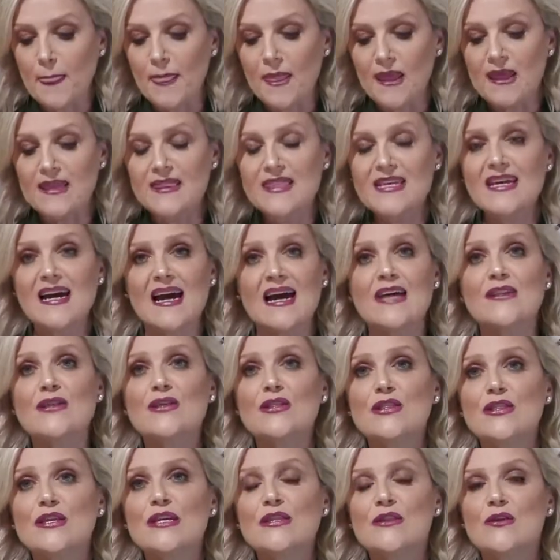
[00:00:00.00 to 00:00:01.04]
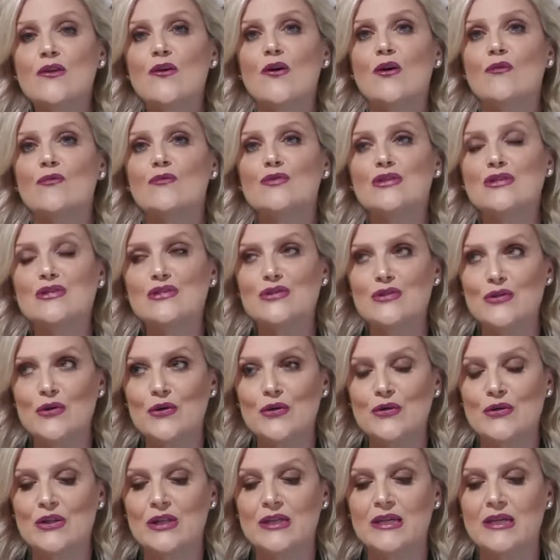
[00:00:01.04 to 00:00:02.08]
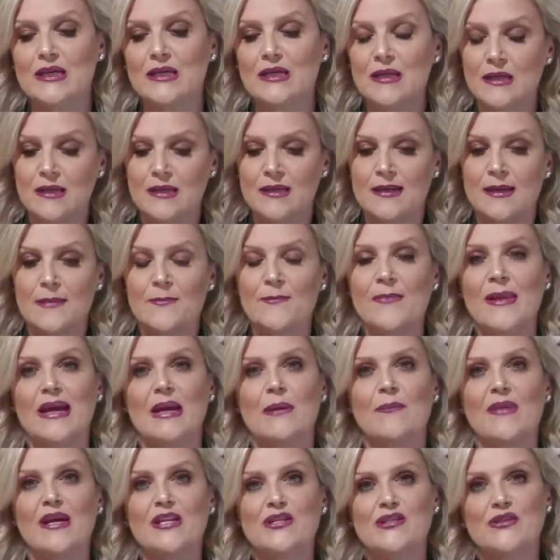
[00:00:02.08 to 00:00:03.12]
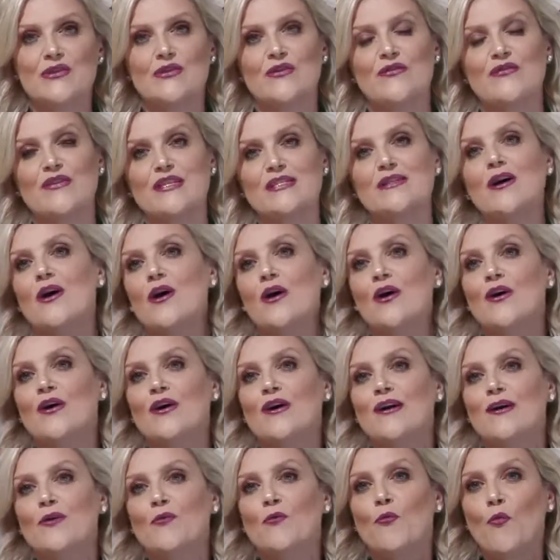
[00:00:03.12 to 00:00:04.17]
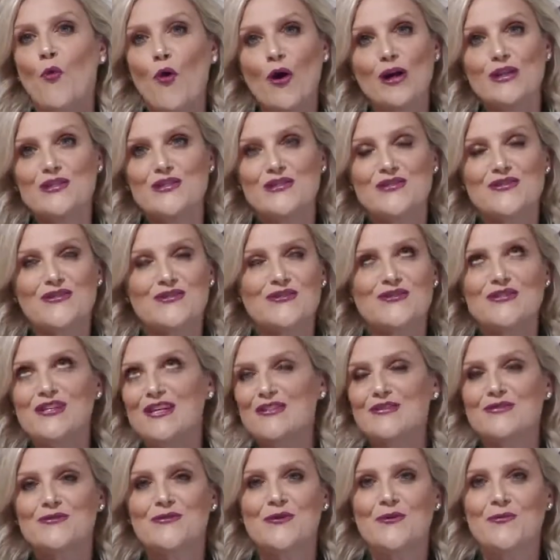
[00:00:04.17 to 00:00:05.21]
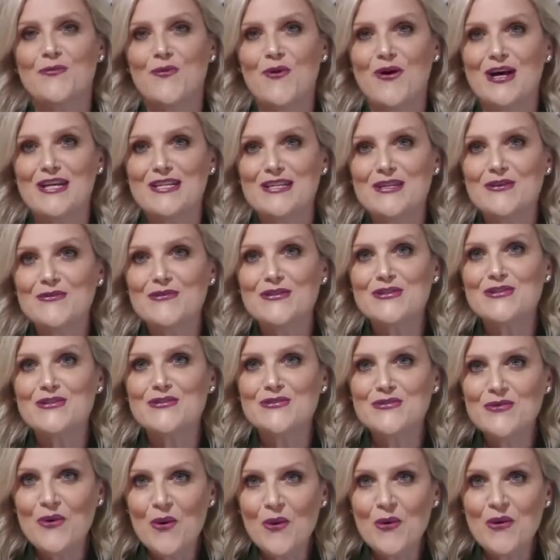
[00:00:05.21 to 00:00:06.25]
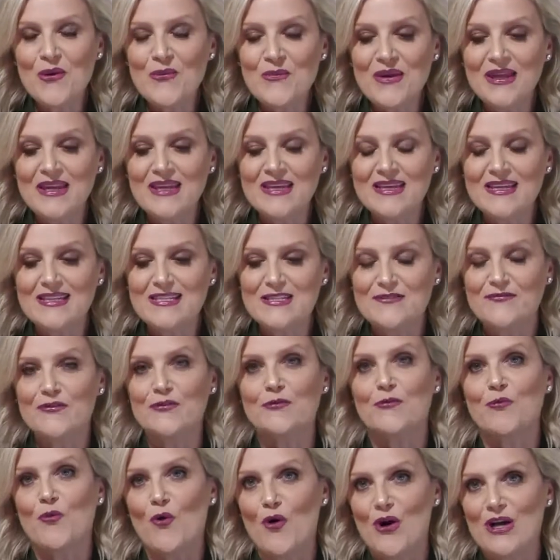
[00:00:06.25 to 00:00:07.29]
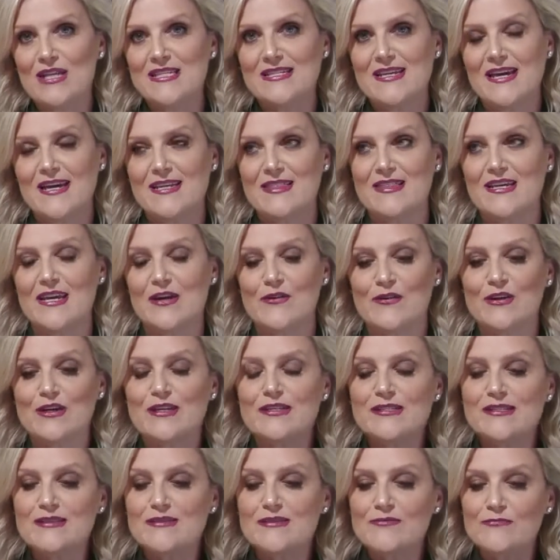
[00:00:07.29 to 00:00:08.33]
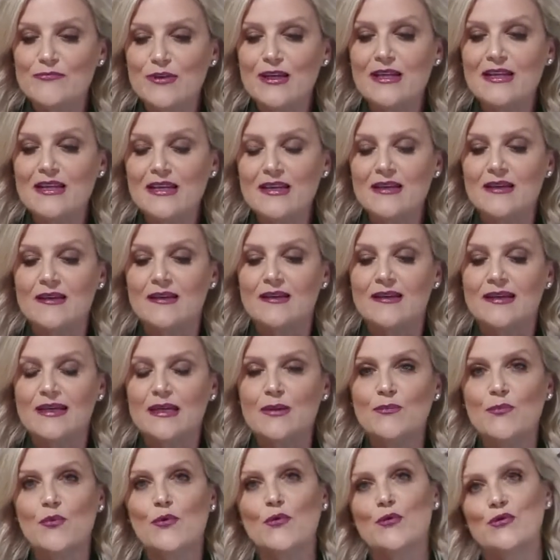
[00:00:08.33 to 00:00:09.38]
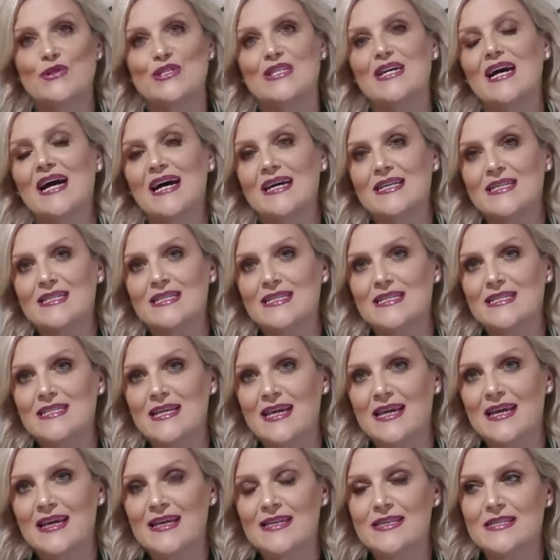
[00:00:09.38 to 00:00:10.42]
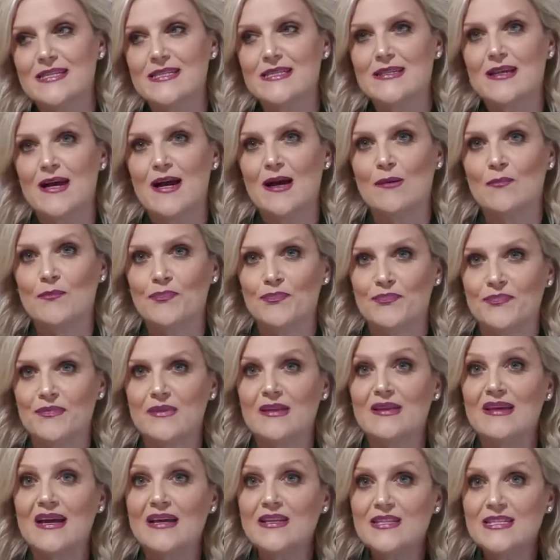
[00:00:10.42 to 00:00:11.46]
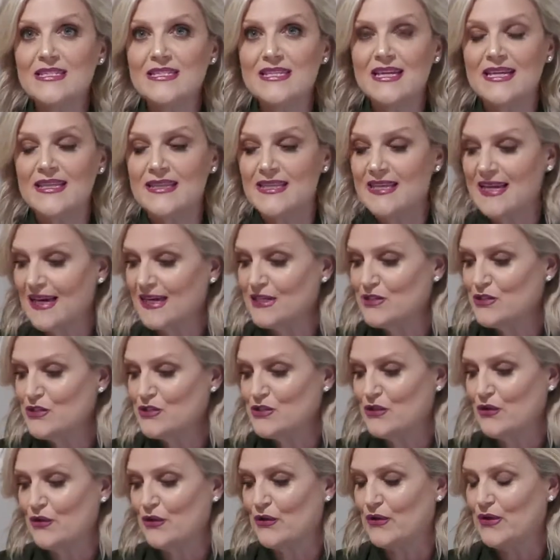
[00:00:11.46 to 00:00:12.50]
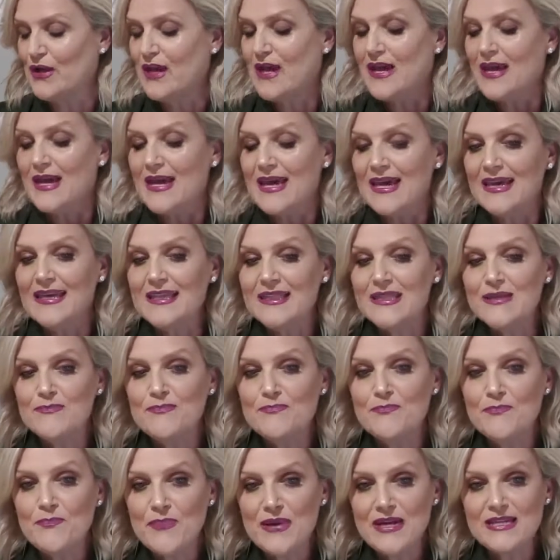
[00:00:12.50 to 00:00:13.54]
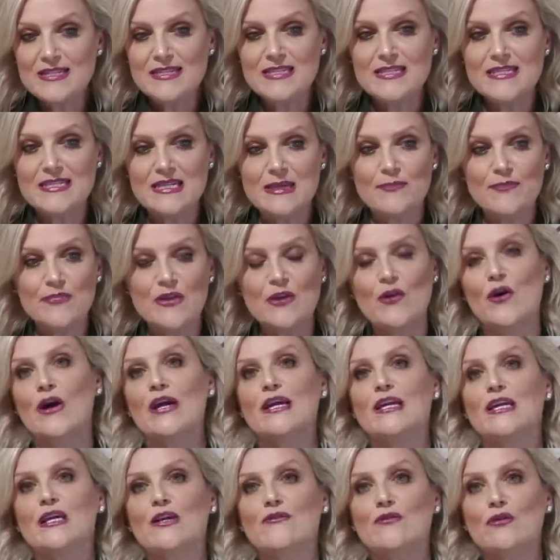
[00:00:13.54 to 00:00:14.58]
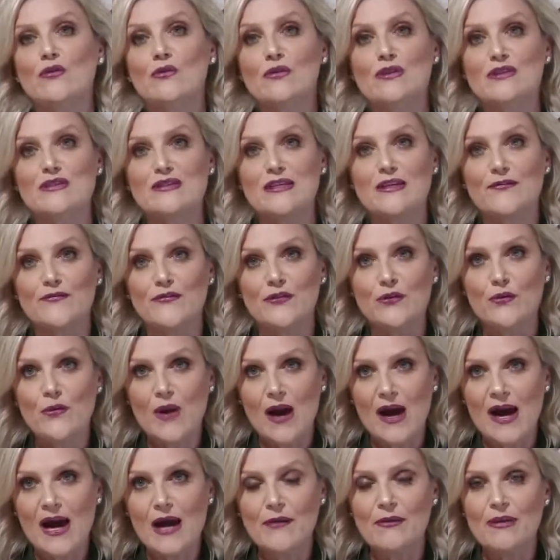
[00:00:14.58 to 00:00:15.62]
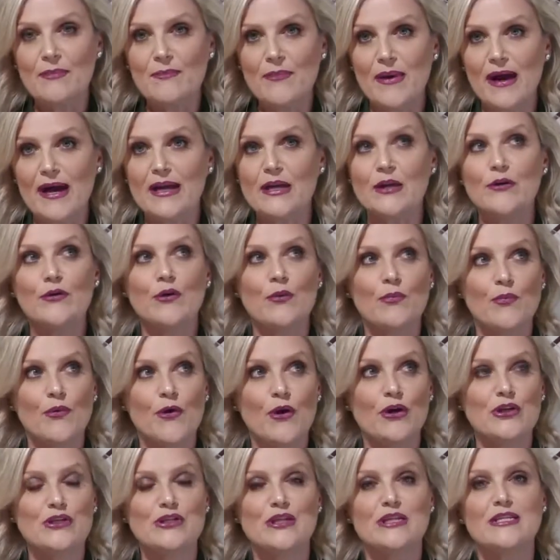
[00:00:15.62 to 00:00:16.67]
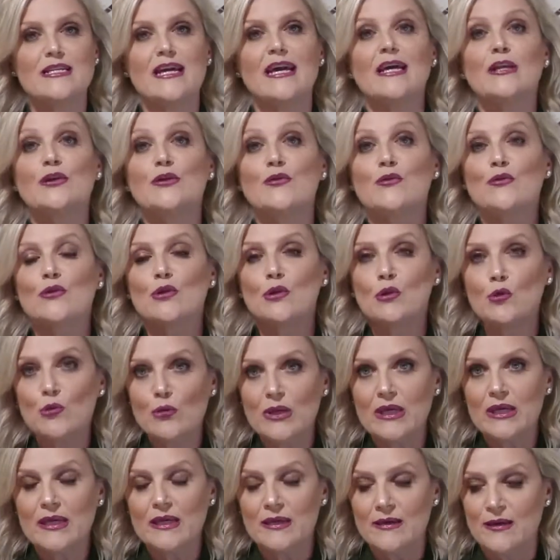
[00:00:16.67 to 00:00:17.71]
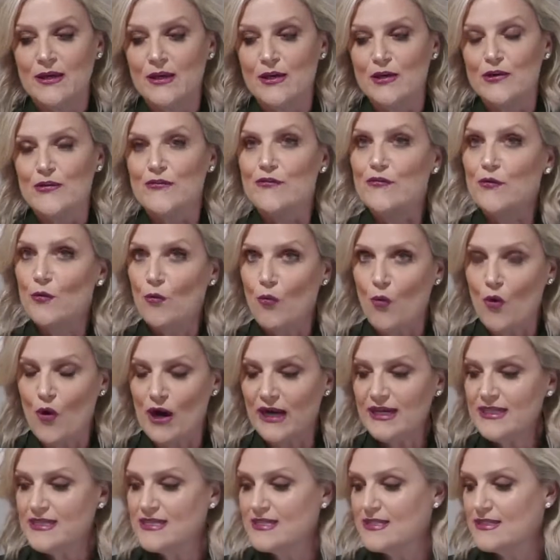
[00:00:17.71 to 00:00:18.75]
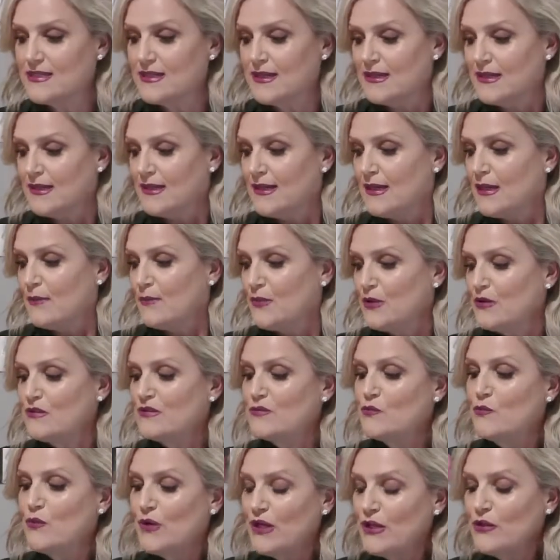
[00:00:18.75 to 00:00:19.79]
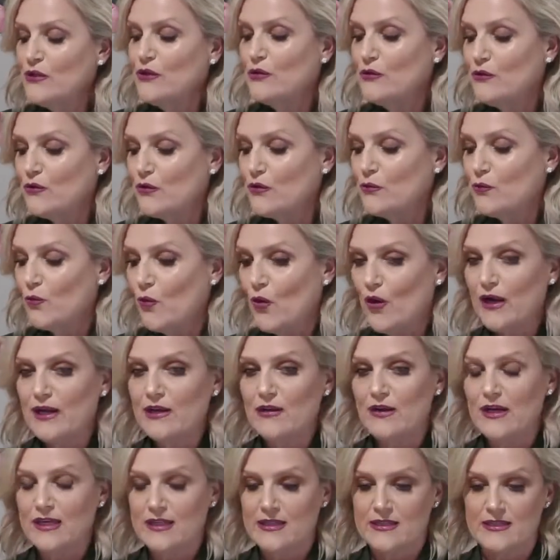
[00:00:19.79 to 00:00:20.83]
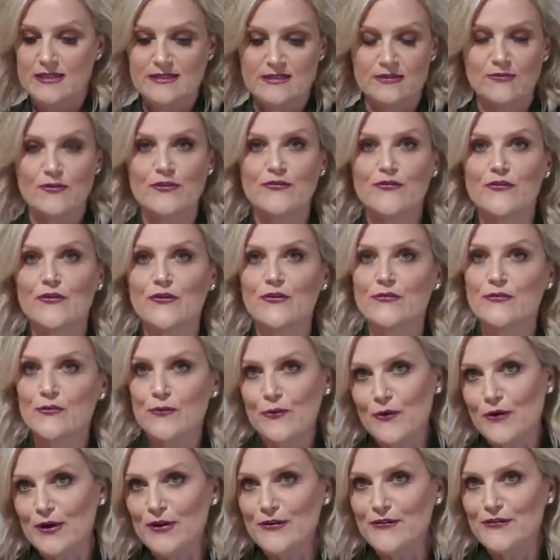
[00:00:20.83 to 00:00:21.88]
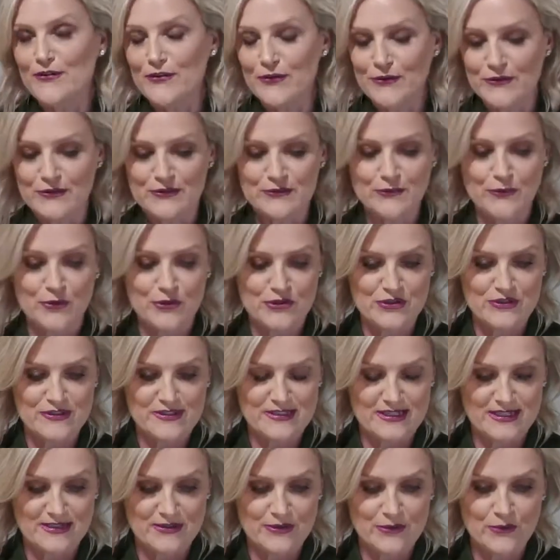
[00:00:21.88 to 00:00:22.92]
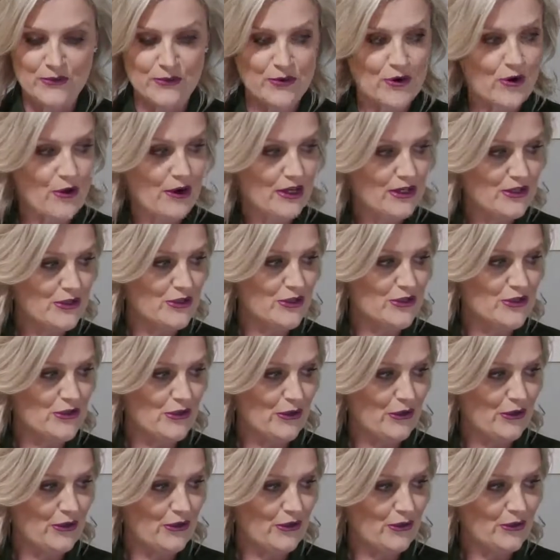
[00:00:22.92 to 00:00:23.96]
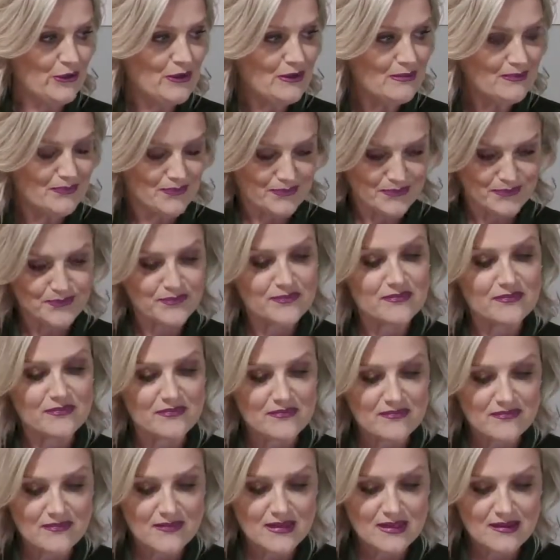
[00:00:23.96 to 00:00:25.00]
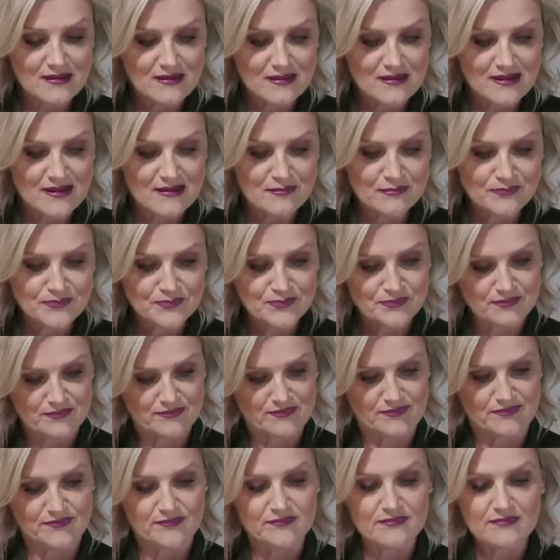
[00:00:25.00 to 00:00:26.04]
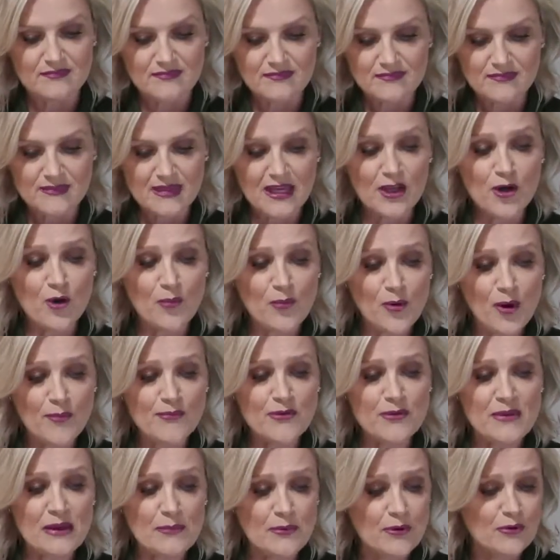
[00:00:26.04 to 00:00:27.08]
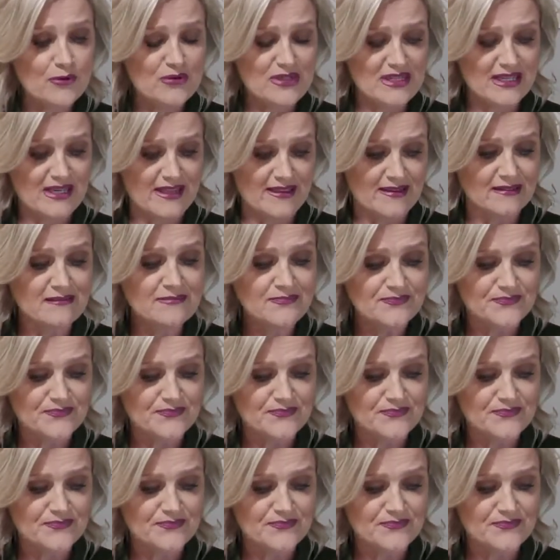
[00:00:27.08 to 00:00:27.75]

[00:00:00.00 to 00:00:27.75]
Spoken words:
The other thing that I would certainly make mention of is white's just not white. There are so many different whites out there, and it's really important to understand the undertone. And the best tip that I can give you is if you are embarking on a project and you're looking for white, because when you look at white like this, and I've got quite a few swatches here that I'm going to show you, and I'll pop them up all together.